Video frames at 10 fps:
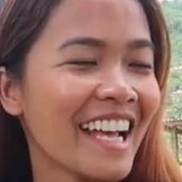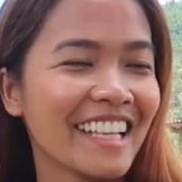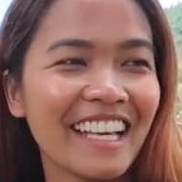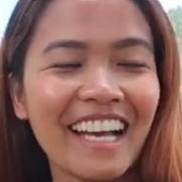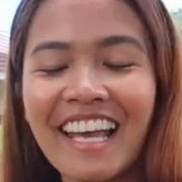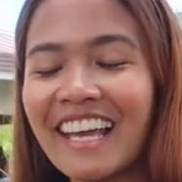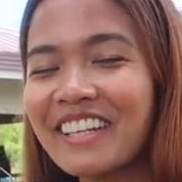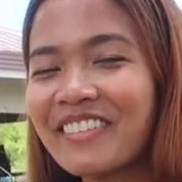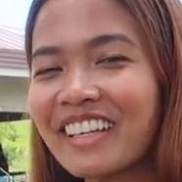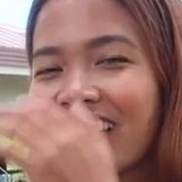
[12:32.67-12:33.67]
Yeah,
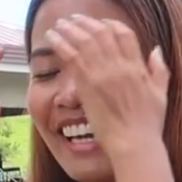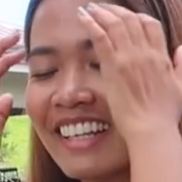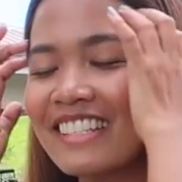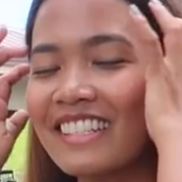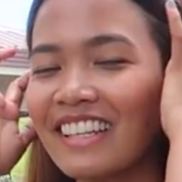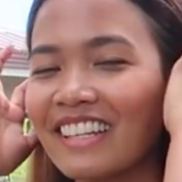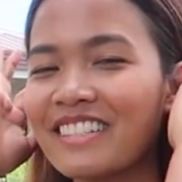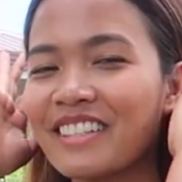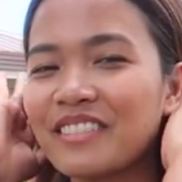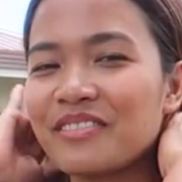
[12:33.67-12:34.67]
anyway guys, that
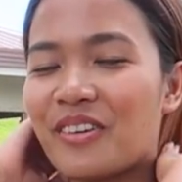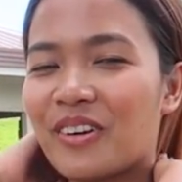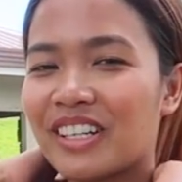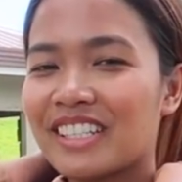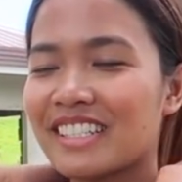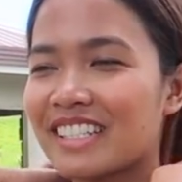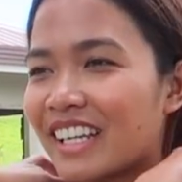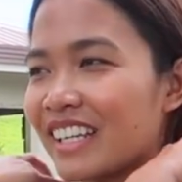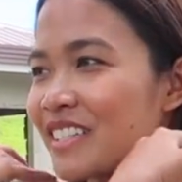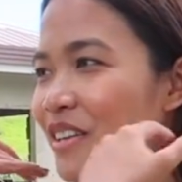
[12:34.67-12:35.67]
is it for
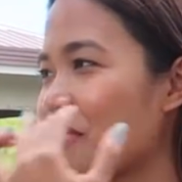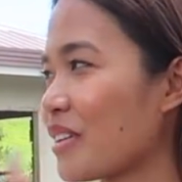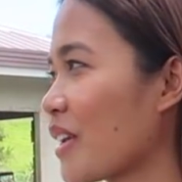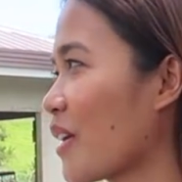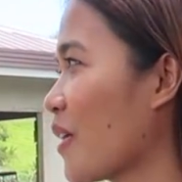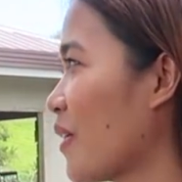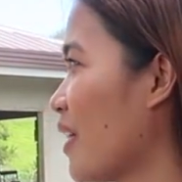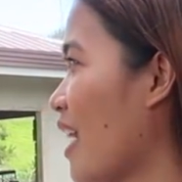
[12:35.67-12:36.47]
today's video.